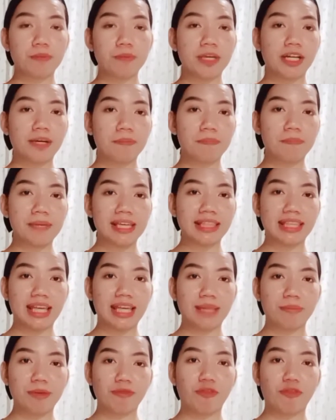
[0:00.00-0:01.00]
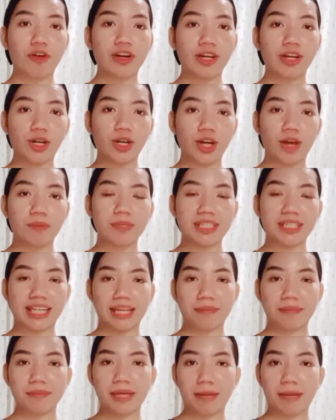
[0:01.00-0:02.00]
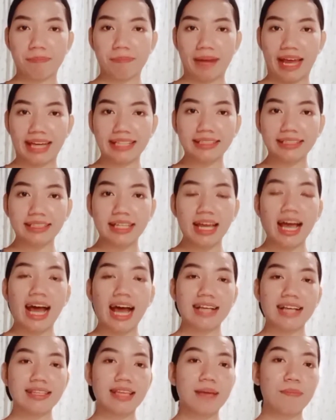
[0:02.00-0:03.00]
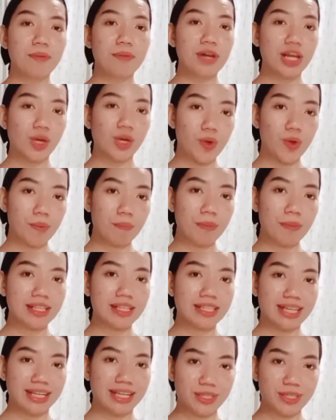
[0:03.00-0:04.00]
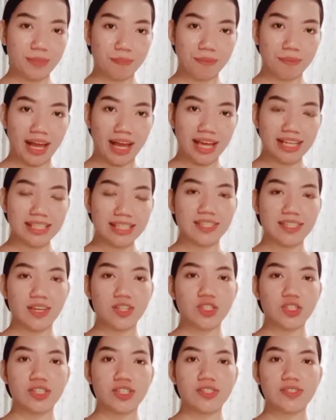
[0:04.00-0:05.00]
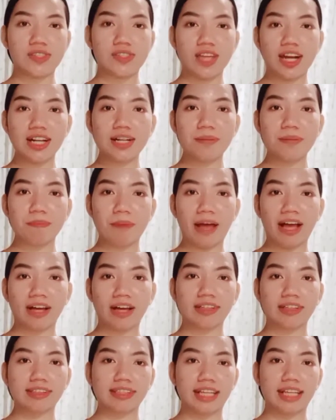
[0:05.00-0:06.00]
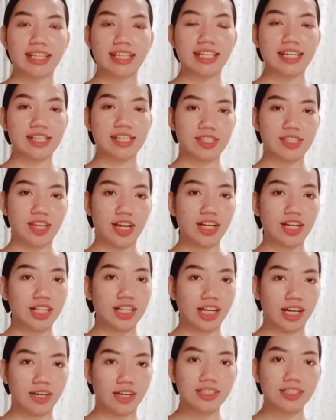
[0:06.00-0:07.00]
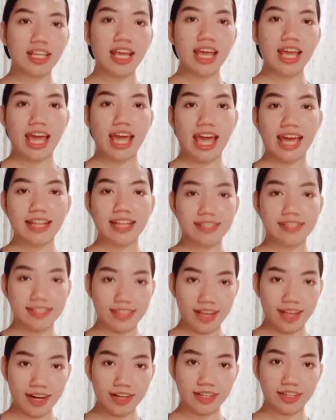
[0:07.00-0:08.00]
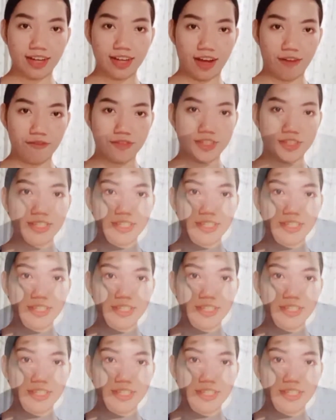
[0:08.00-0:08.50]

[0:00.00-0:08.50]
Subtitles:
be completed before the gloves can be applied. Assemble equipments and supplies such as sterile pack containing sterile gown and sterile gloves.